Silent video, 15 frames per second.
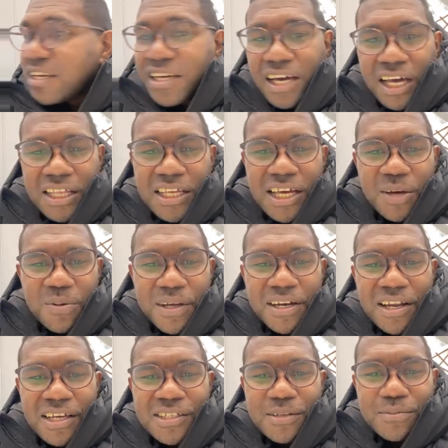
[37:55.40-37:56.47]
I think I quite
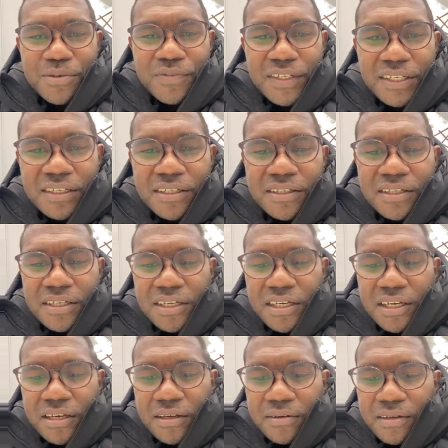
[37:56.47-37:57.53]
like the movie
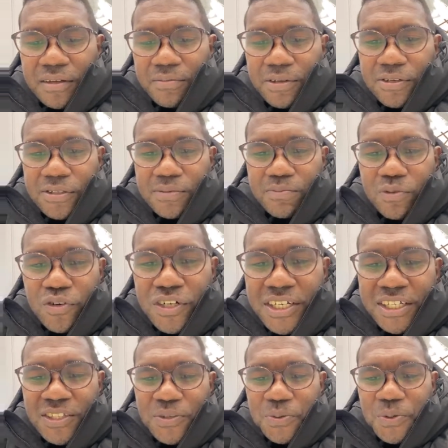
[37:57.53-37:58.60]
because Moana
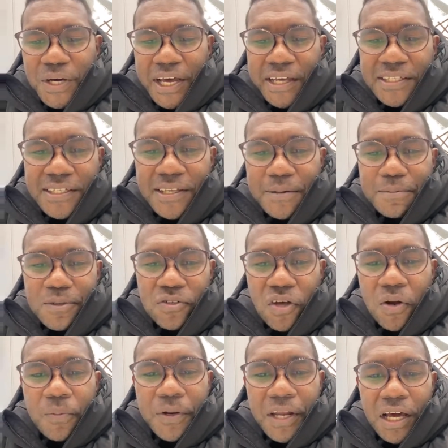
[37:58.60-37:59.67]
2 has some
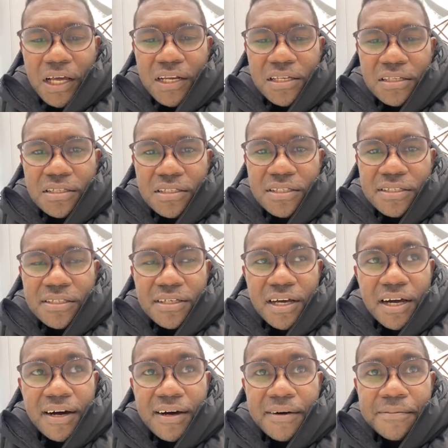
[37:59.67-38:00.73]
Solomon Islands
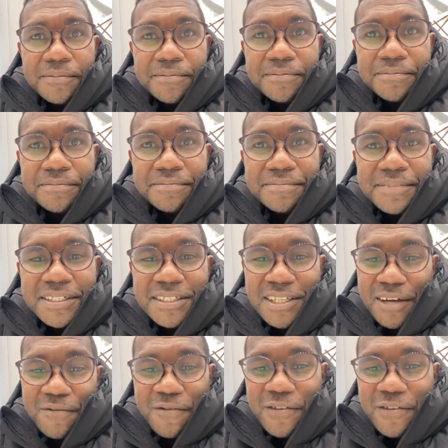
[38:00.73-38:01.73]
stuff